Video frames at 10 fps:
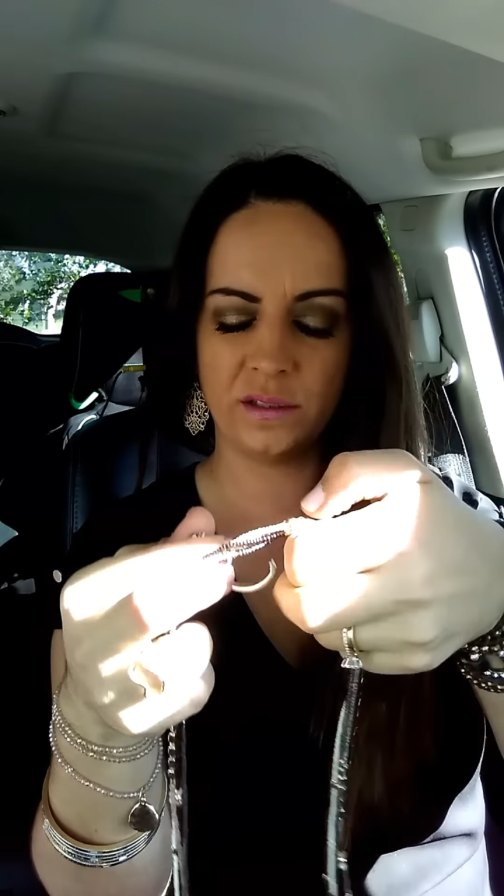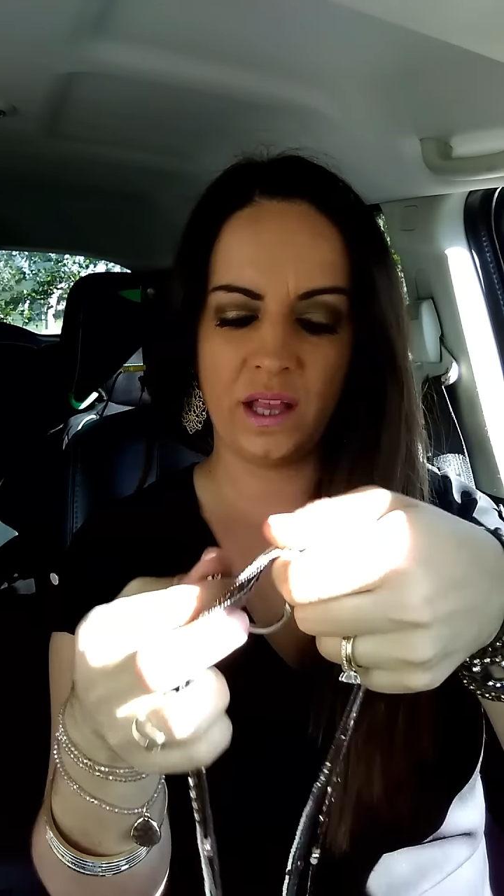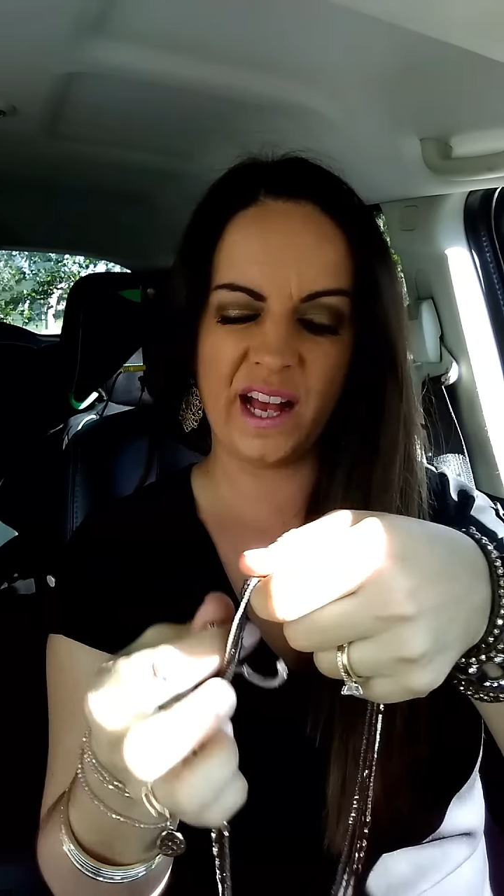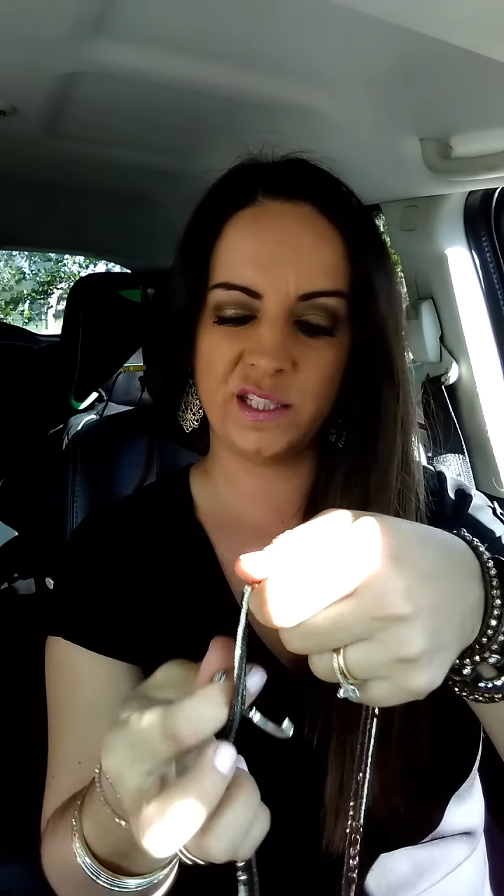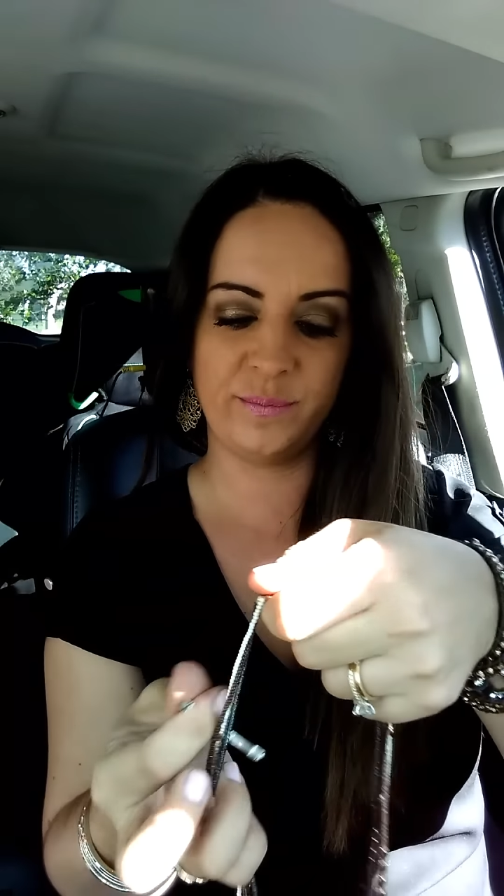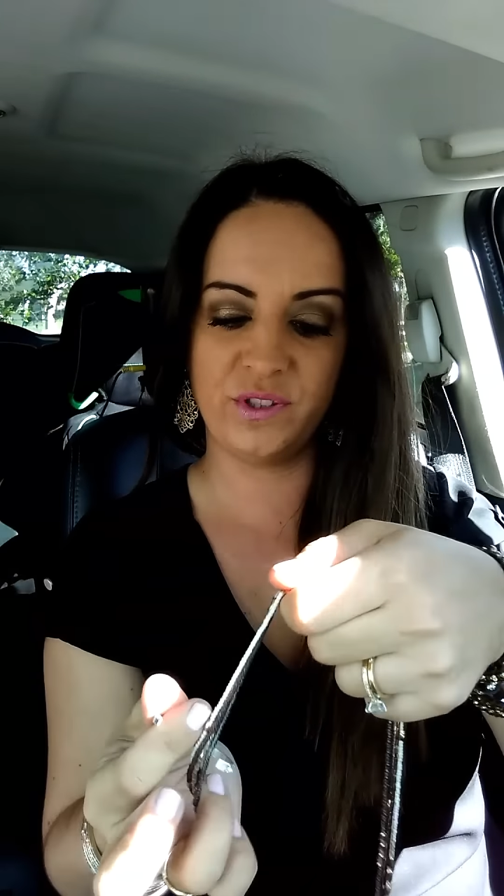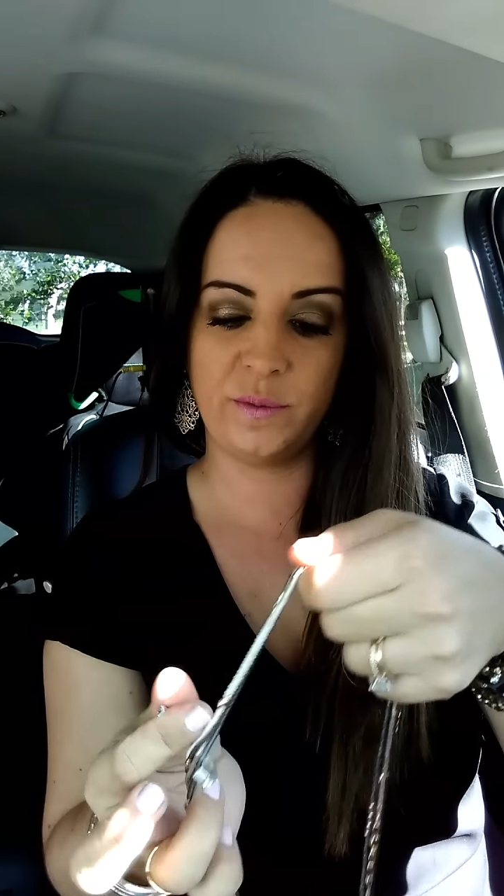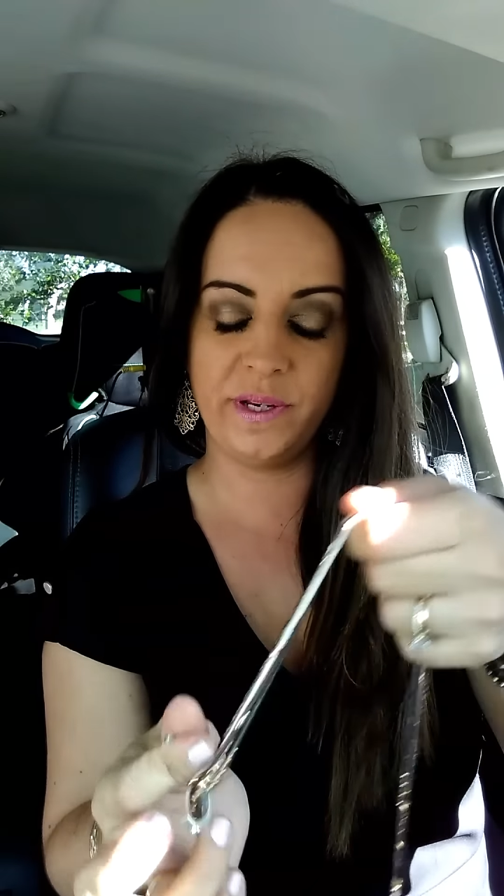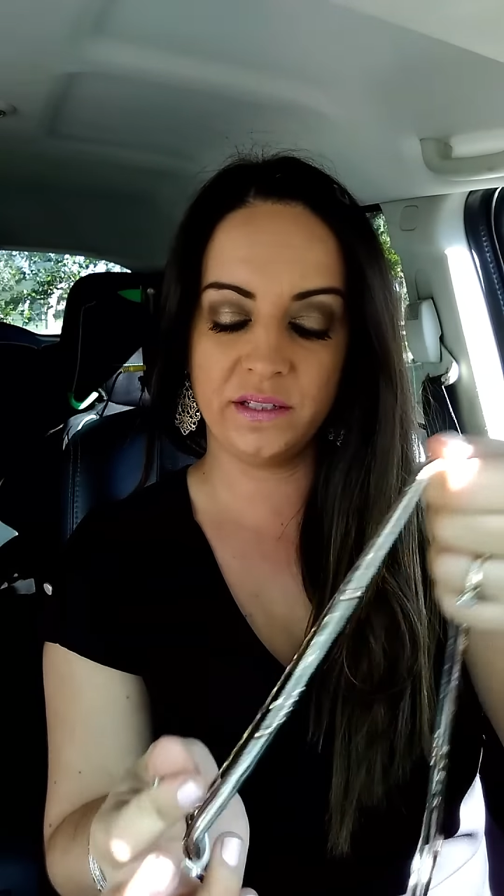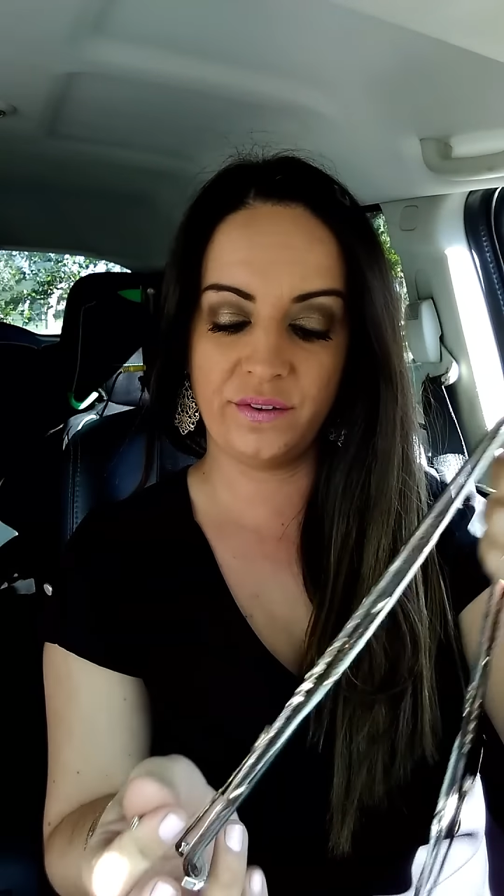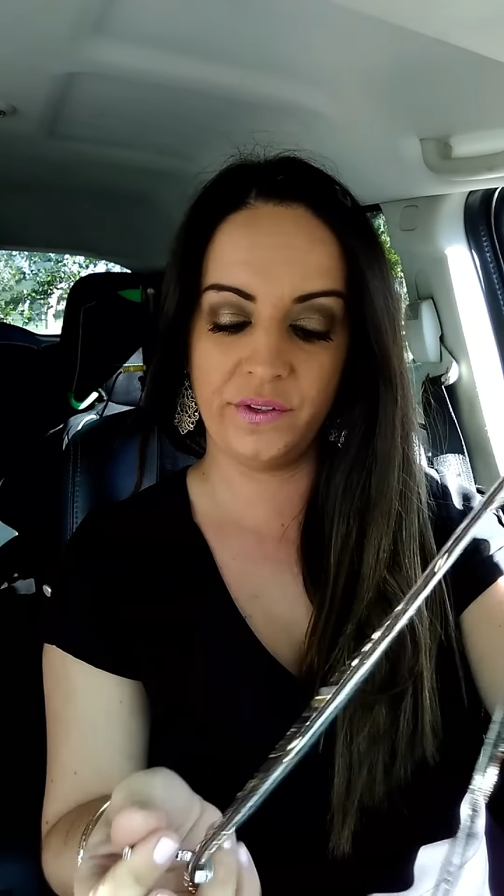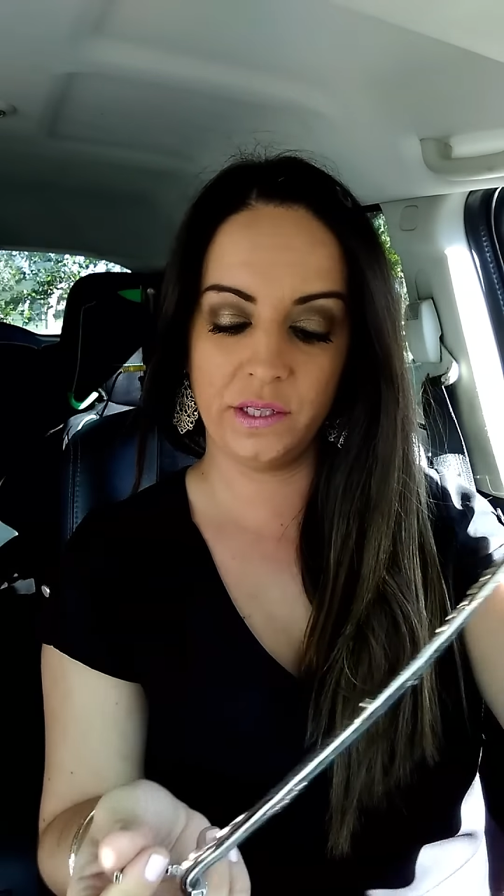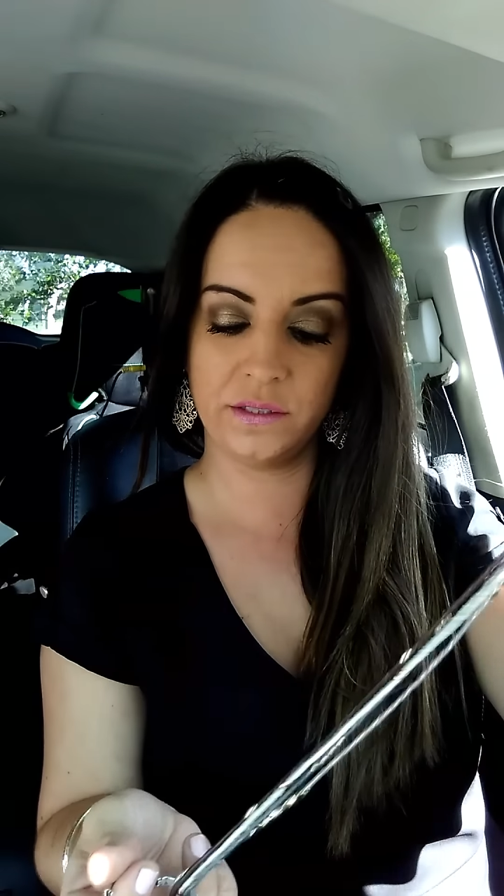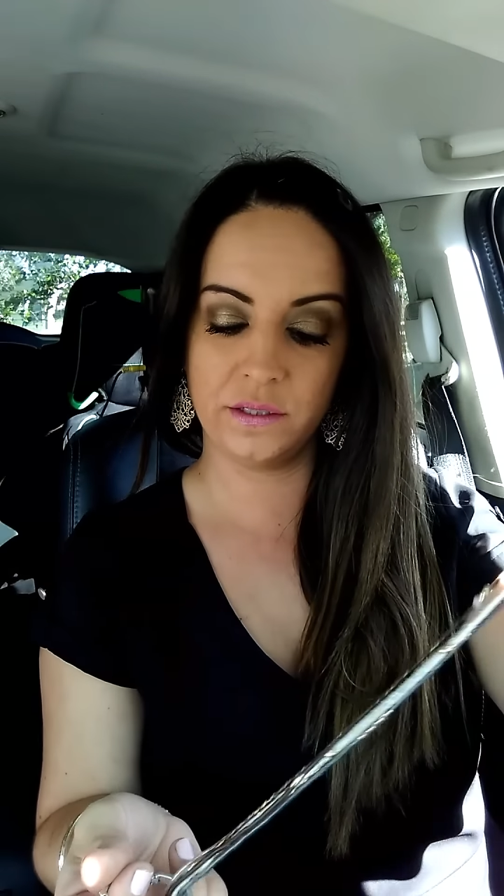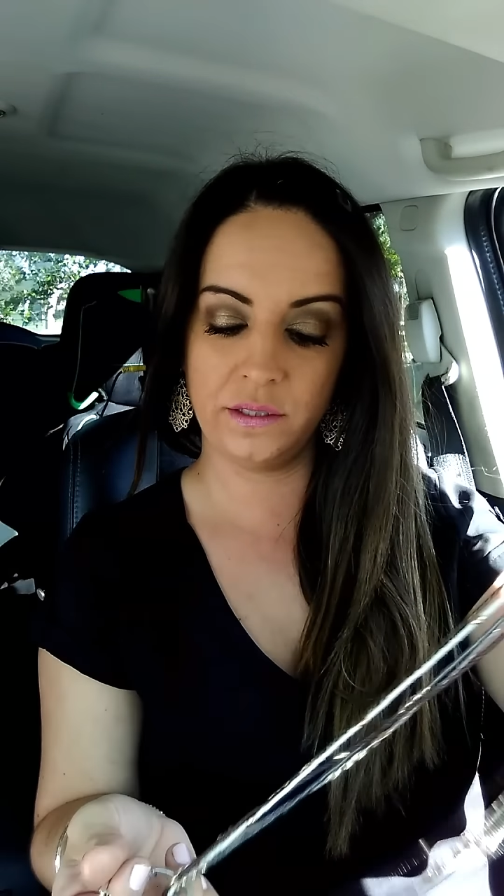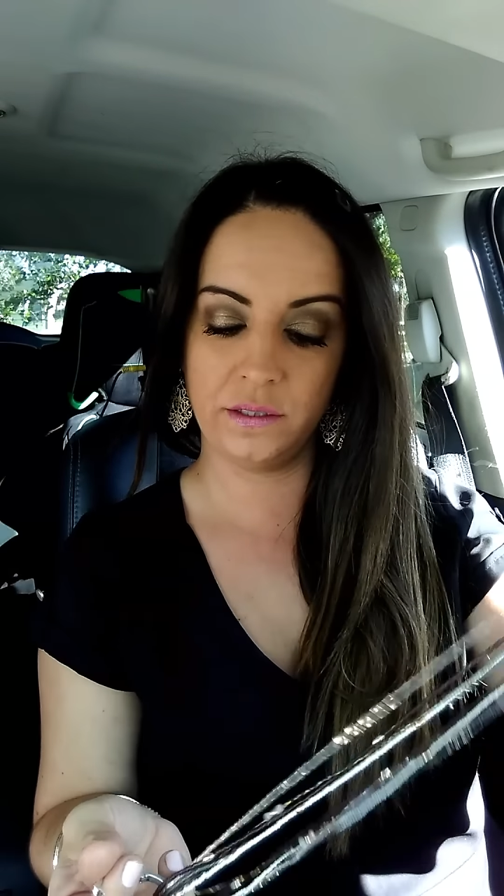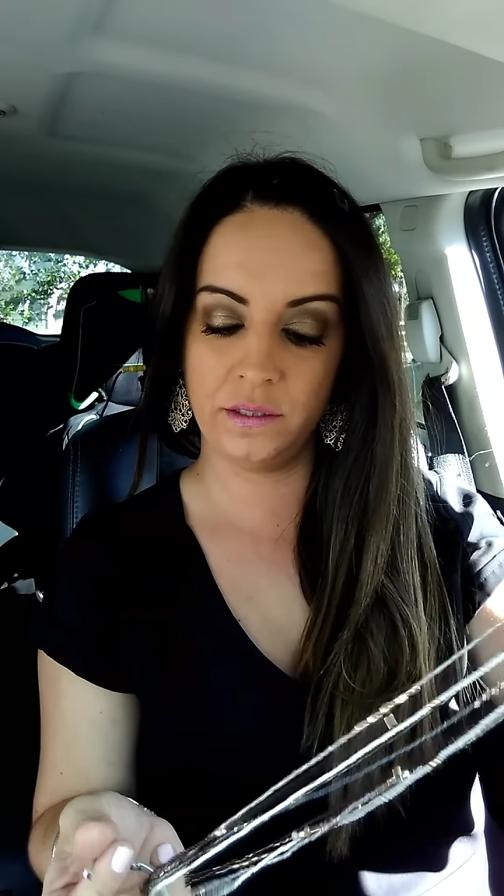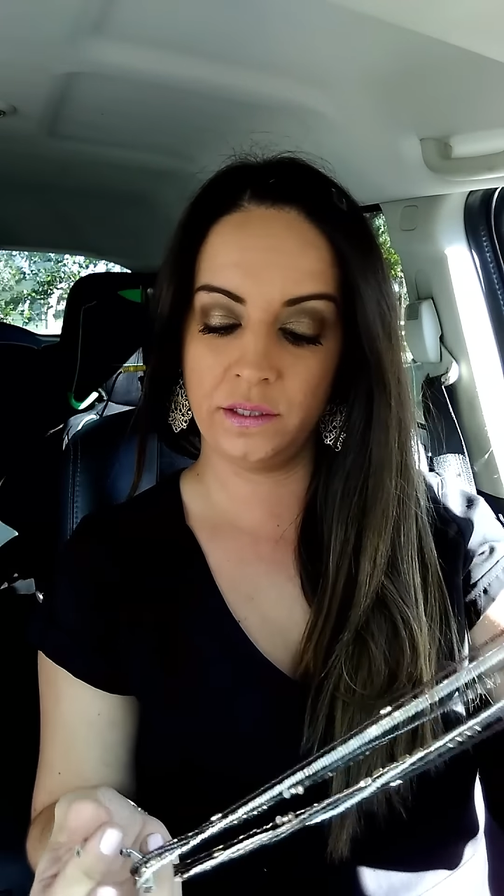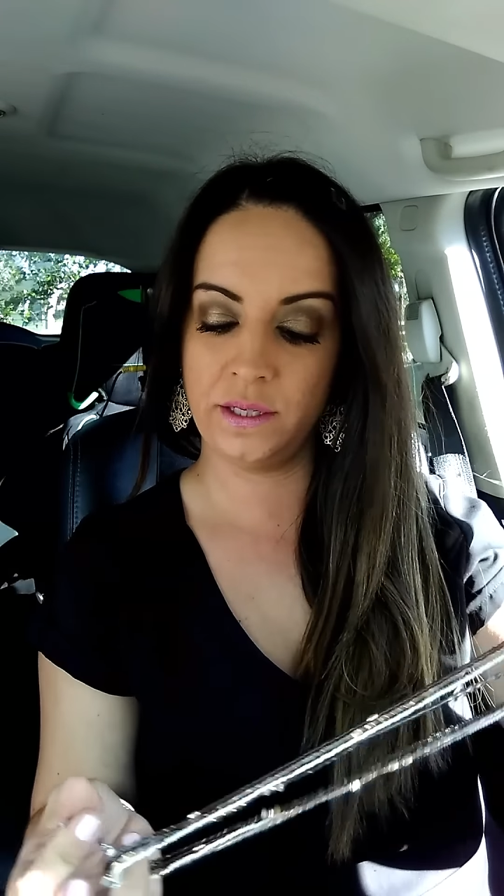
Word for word: clasp just because I feel like it's going to